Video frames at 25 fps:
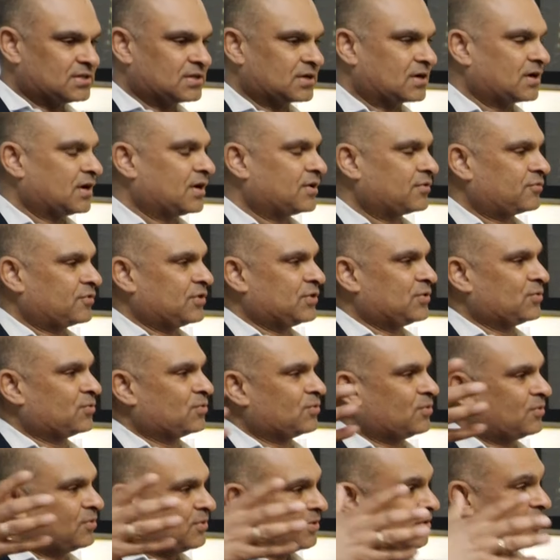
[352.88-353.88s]
the country
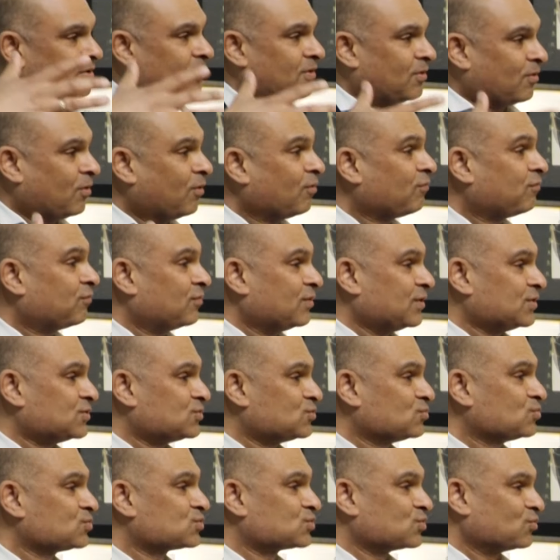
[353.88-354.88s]
to hopefully
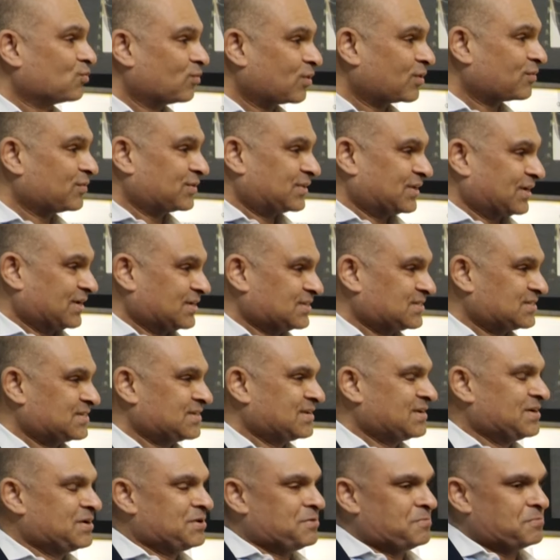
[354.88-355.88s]
choose to work with us,
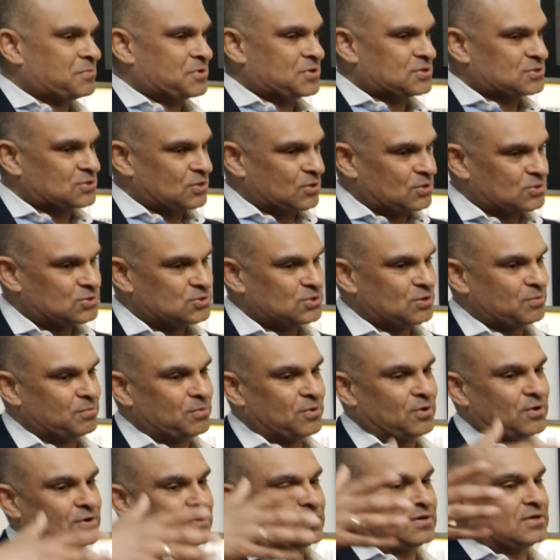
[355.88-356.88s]
but it's also
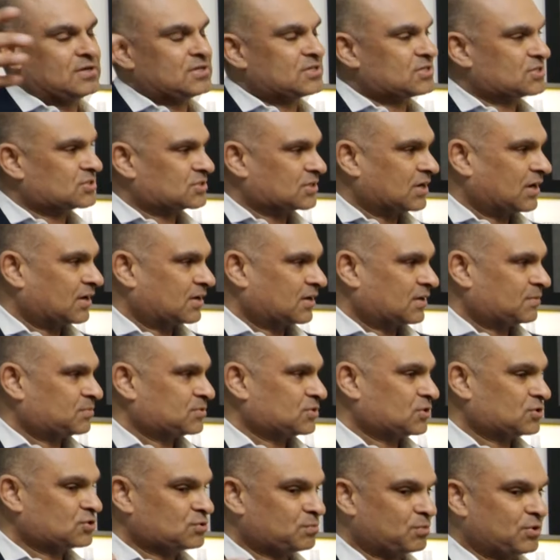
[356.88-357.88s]
about startups,
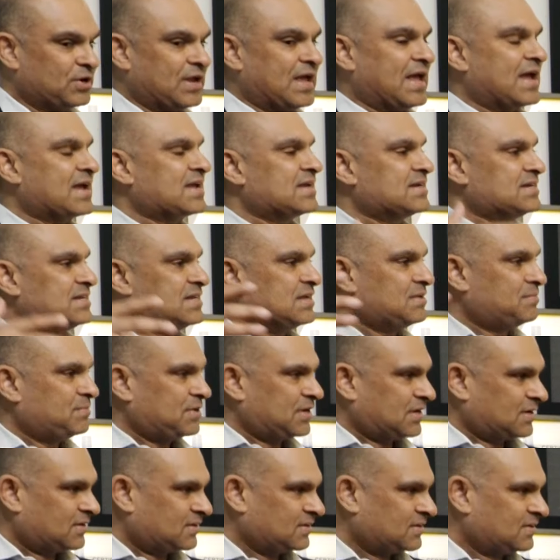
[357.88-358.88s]
it's also about
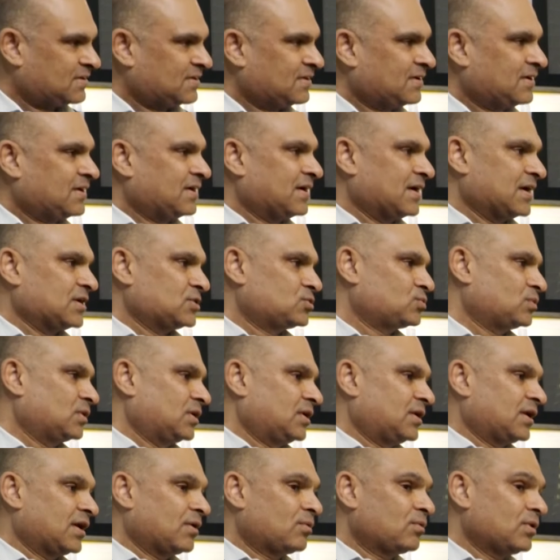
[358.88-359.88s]
academia as
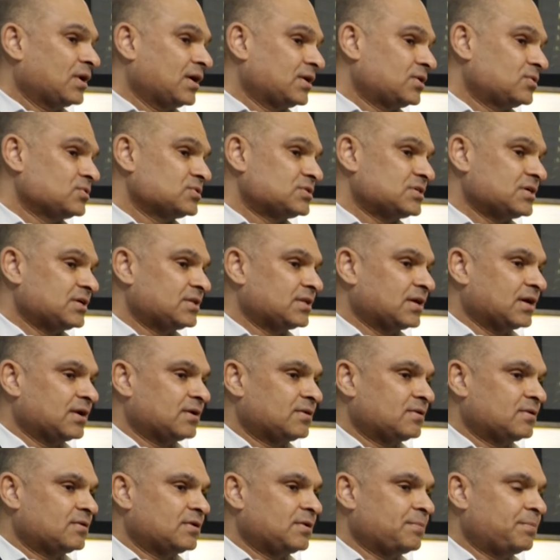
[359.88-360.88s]
well. And I would like to say
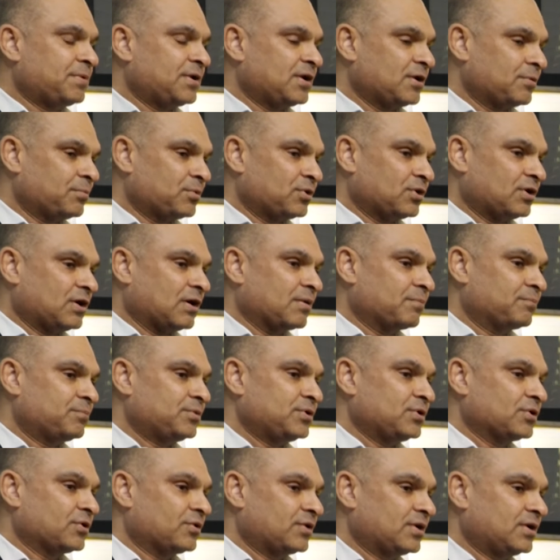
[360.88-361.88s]
that depending upon the
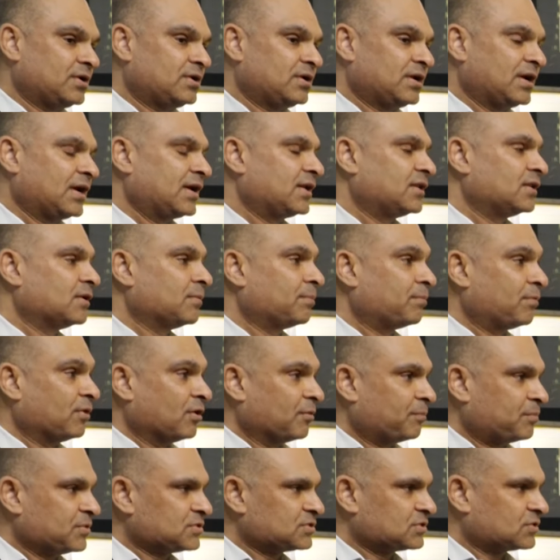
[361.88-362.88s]
company you're in and the
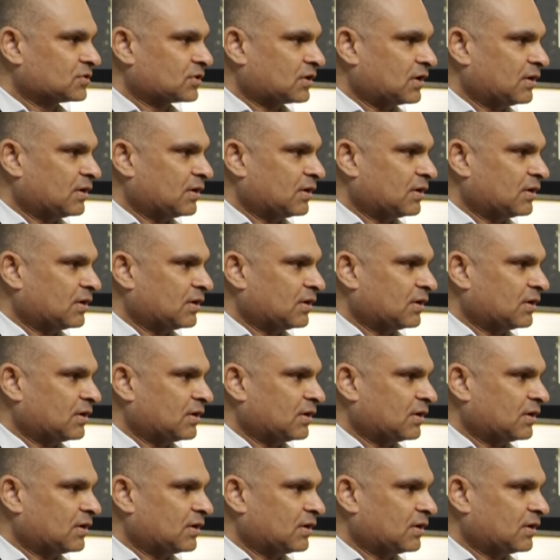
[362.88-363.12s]
purpose of the